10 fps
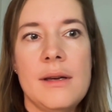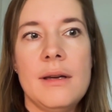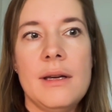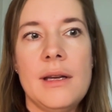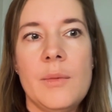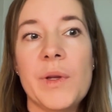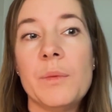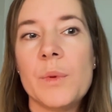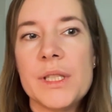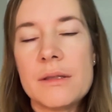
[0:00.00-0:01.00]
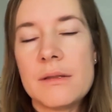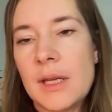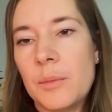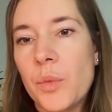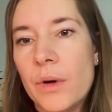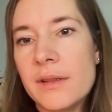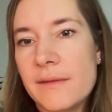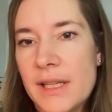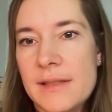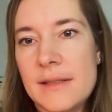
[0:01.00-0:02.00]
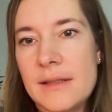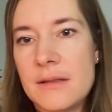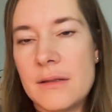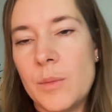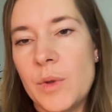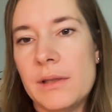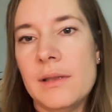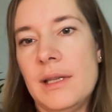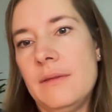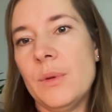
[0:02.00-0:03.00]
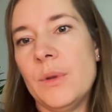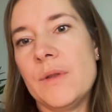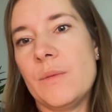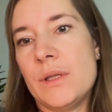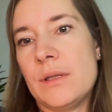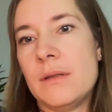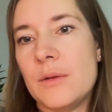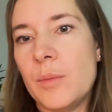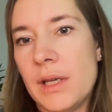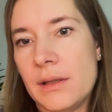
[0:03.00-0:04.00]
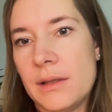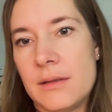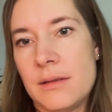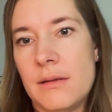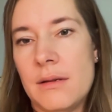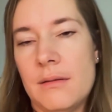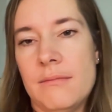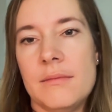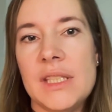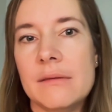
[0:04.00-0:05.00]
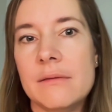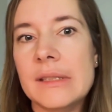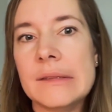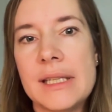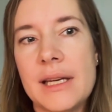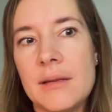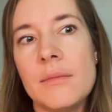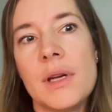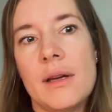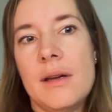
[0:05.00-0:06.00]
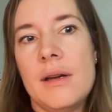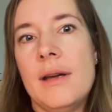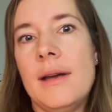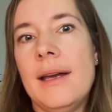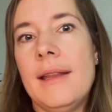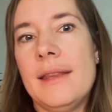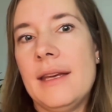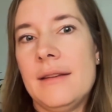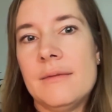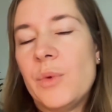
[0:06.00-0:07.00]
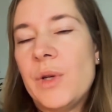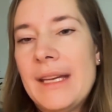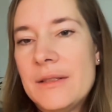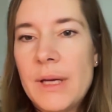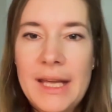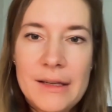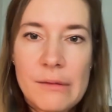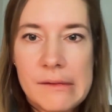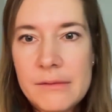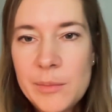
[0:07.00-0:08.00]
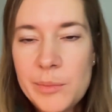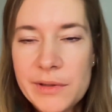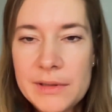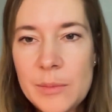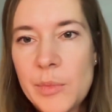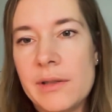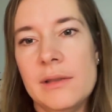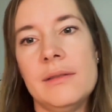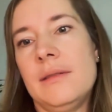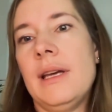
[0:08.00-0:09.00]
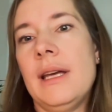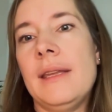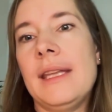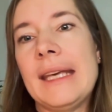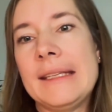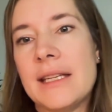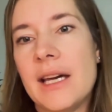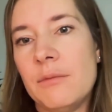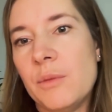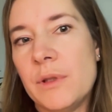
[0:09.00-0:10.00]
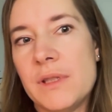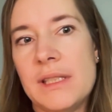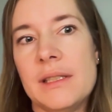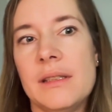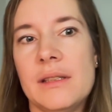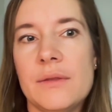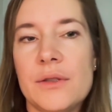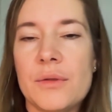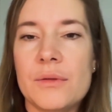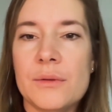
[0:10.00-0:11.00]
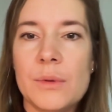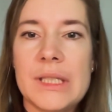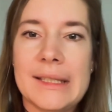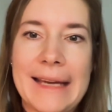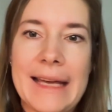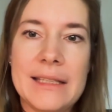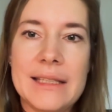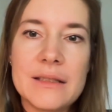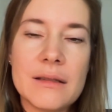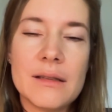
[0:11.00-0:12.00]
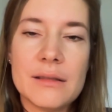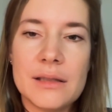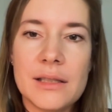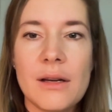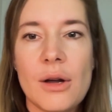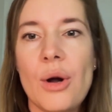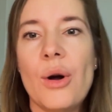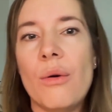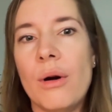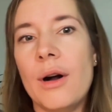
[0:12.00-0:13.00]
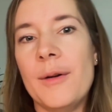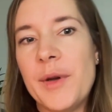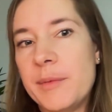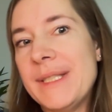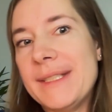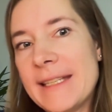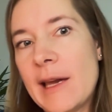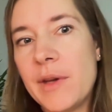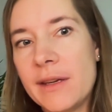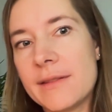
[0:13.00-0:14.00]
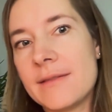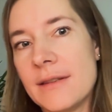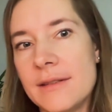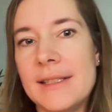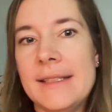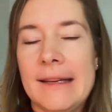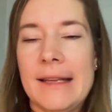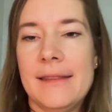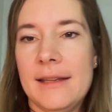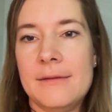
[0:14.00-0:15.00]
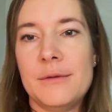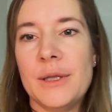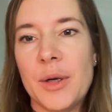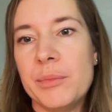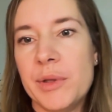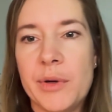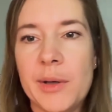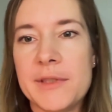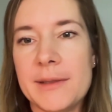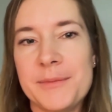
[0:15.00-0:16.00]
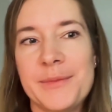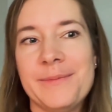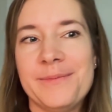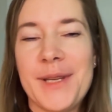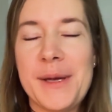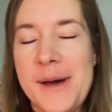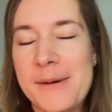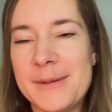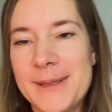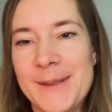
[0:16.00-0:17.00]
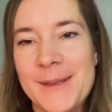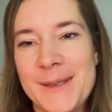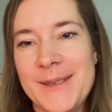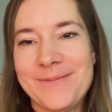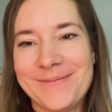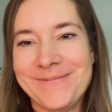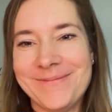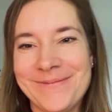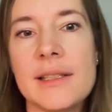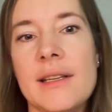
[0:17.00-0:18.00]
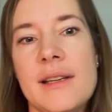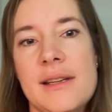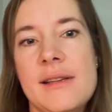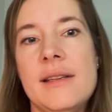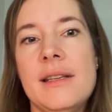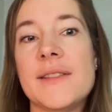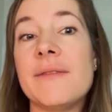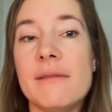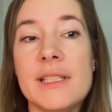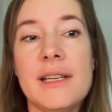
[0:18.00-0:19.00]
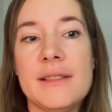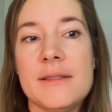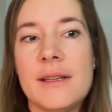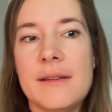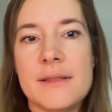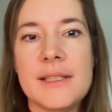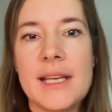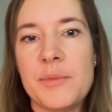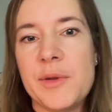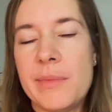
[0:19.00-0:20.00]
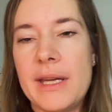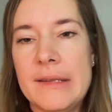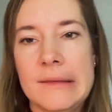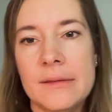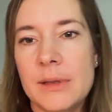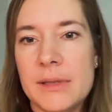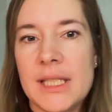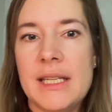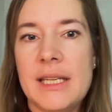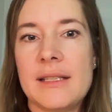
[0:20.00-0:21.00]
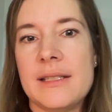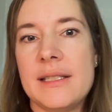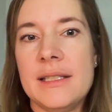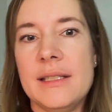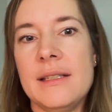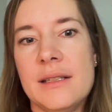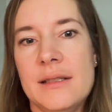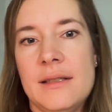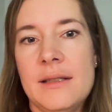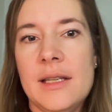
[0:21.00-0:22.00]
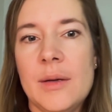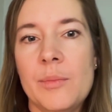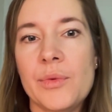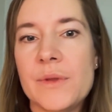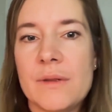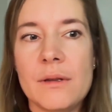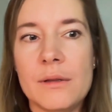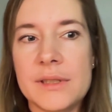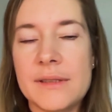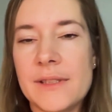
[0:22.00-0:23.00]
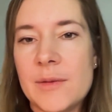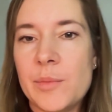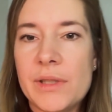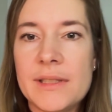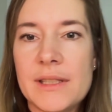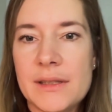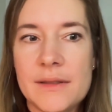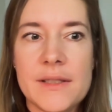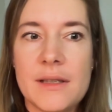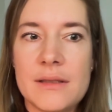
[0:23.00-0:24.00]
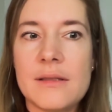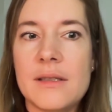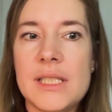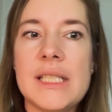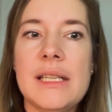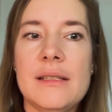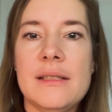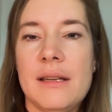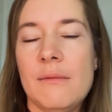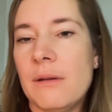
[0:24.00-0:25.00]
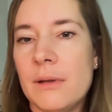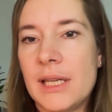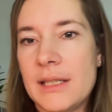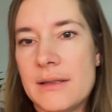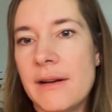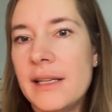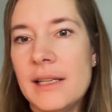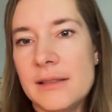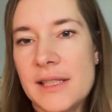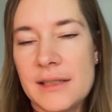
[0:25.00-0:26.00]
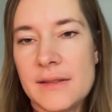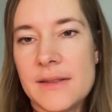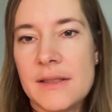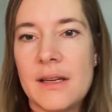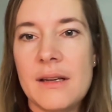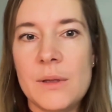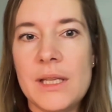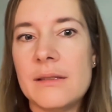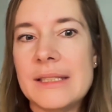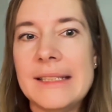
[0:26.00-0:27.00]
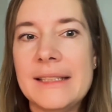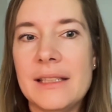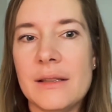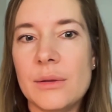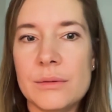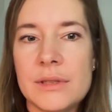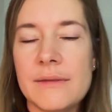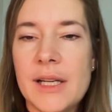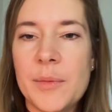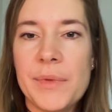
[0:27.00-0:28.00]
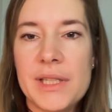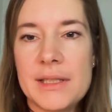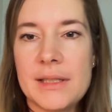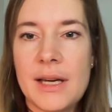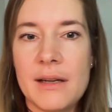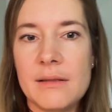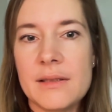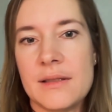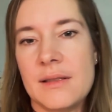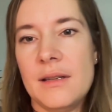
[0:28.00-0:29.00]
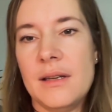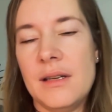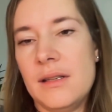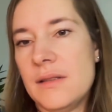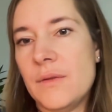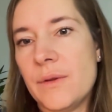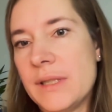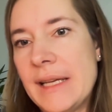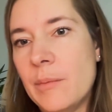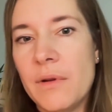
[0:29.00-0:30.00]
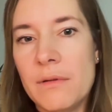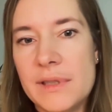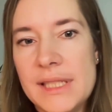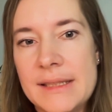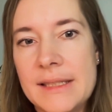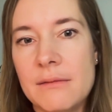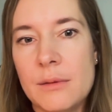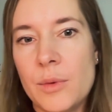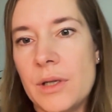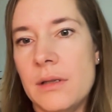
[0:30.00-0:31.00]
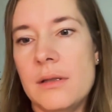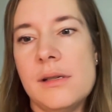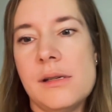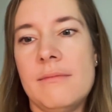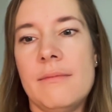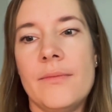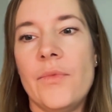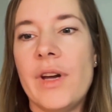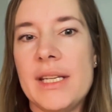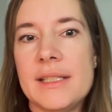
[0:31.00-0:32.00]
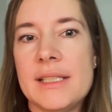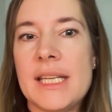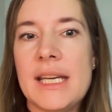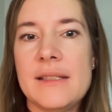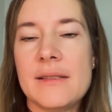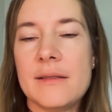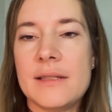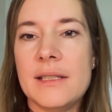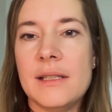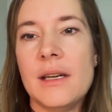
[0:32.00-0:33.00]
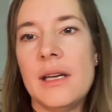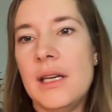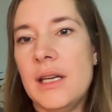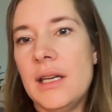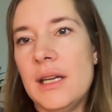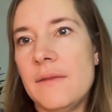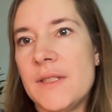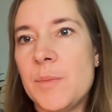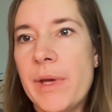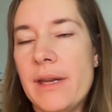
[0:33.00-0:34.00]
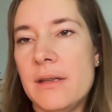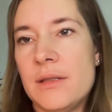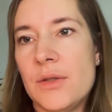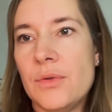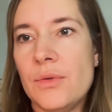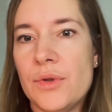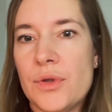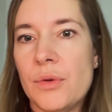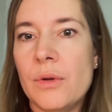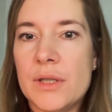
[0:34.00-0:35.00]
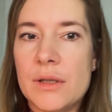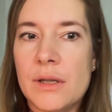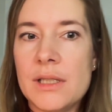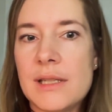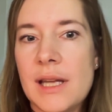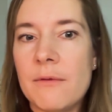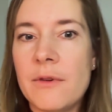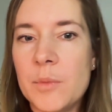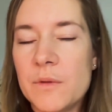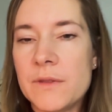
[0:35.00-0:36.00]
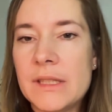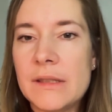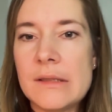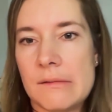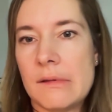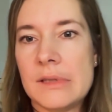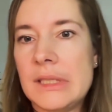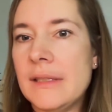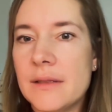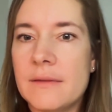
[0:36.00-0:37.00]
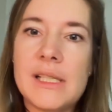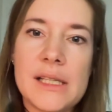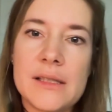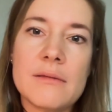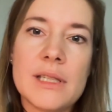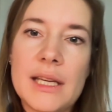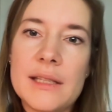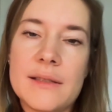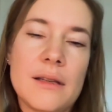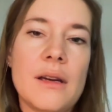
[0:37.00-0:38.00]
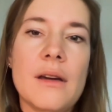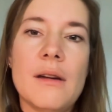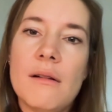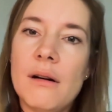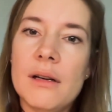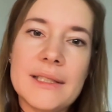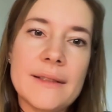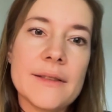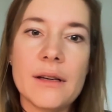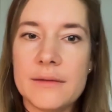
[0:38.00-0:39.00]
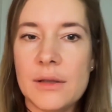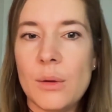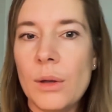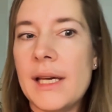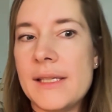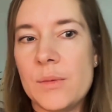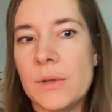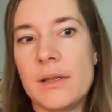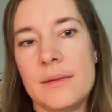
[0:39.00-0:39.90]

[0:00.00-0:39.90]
But we wanted to add more events into the model, and we also wanted to make it near real time. And then we had to anyway rebuild the model. And at that time we were thinking if we should do it again internally or maybe this time externally, and then Recombee popped up in our research. It's very nice to have this admin panel where we can actually boost or lower the visibility of certain content, and where we try out things without needing own development in-house. So for example, recently we were running a test to see if it's better to show a shorter time frame of deals, so only deals of the last 2 days, or deals of the whole last week.